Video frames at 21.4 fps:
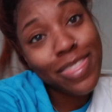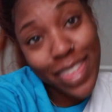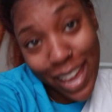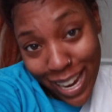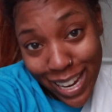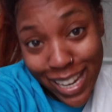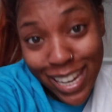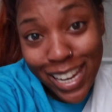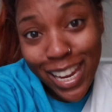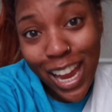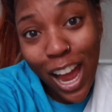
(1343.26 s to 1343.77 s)

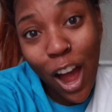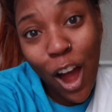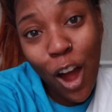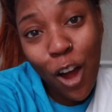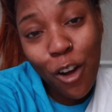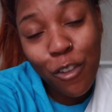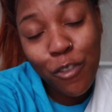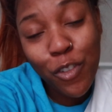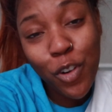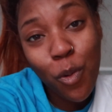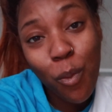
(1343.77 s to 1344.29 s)
Thank
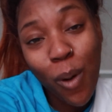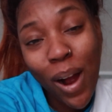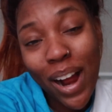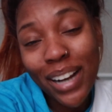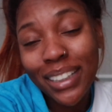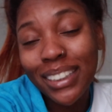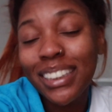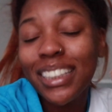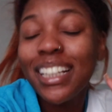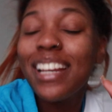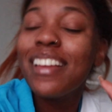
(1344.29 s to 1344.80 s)
y'all for
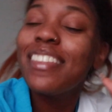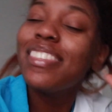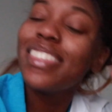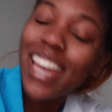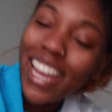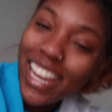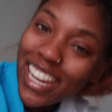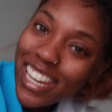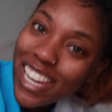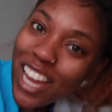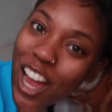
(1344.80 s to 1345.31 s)
watching.
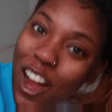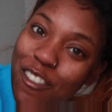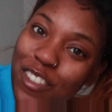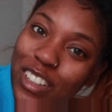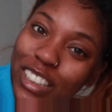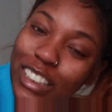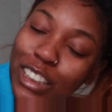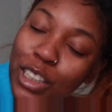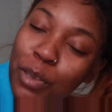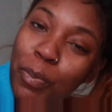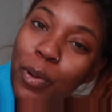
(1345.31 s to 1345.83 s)
Thank y'all
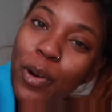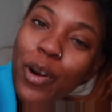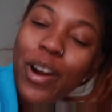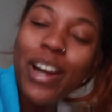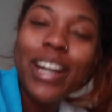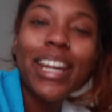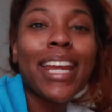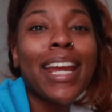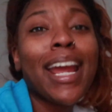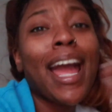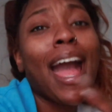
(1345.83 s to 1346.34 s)
for
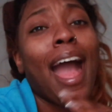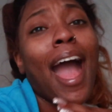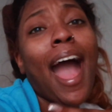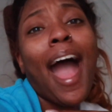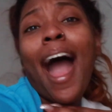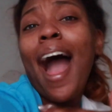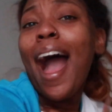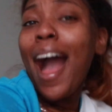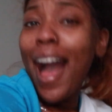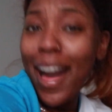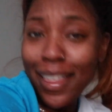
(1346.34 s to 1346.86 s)
supporting.
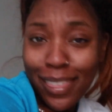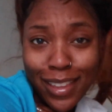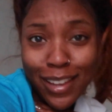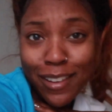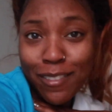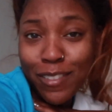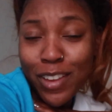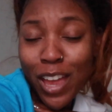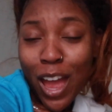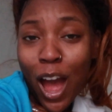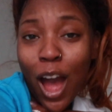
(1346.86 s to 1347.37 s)
I
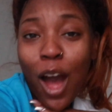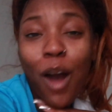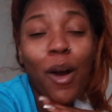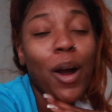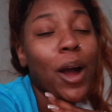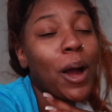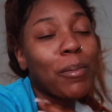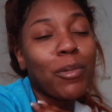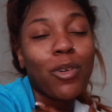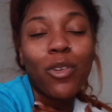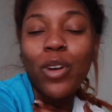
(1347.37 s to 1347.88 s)
love y'all.
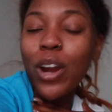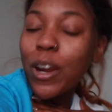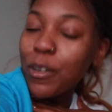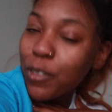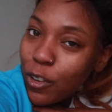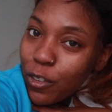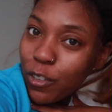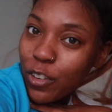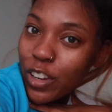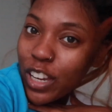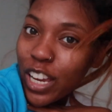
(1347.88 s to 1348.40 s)
I'm
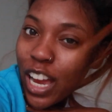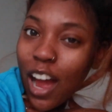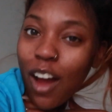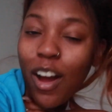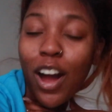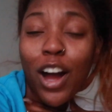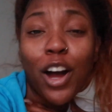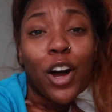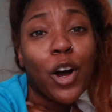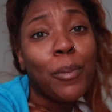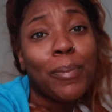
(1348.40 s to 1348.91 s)
grateful for y'all.
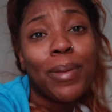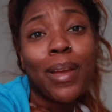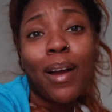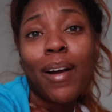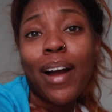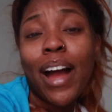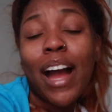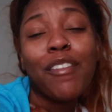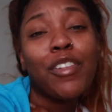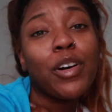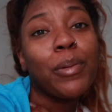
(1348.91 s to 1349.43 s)
I hope y'all
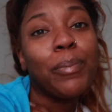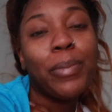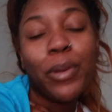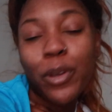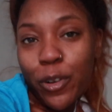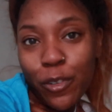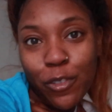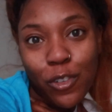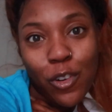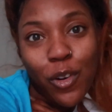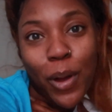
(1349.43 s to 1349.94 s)
have a
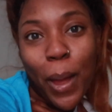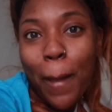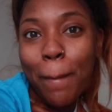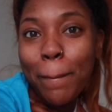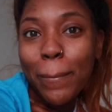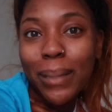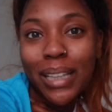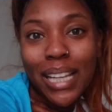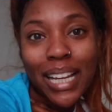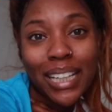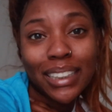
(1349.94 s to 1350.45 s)
beautiful and
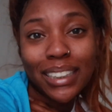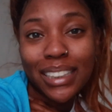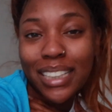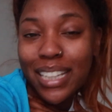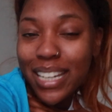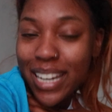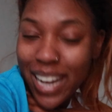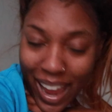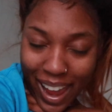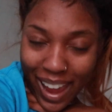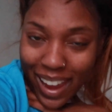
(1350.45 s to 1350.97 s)

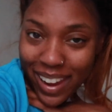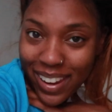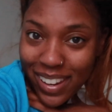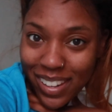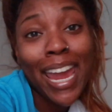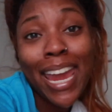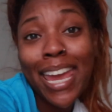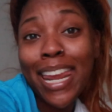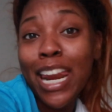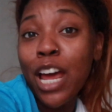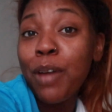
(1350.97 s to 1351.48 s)
blessed day.
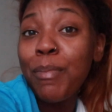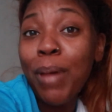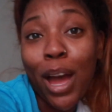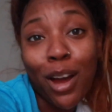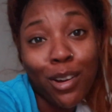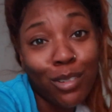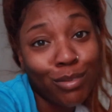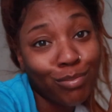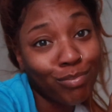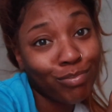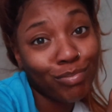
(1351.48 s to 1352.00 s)
And I'm
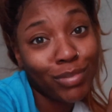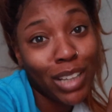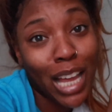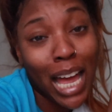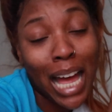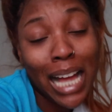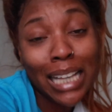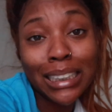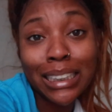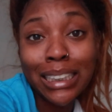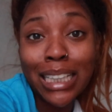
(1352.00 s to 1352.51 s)
out.
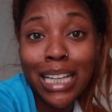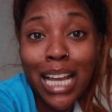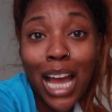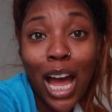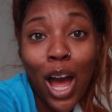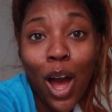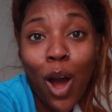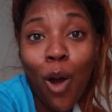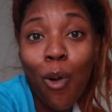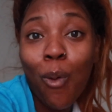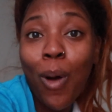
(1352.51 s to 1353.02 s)
i see
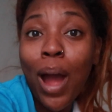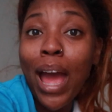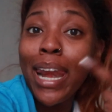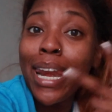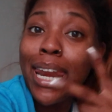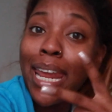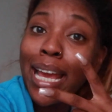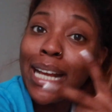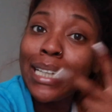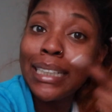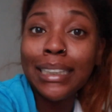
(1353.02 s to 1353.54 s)
y'all
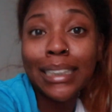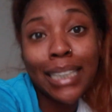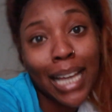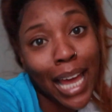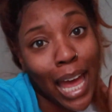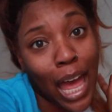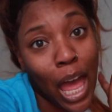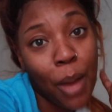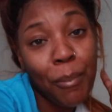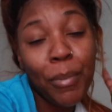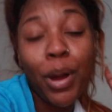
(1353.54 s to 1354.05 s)
next
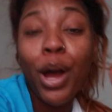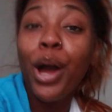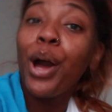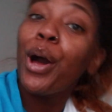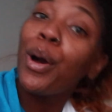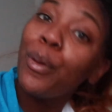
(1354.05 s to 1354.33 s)
time.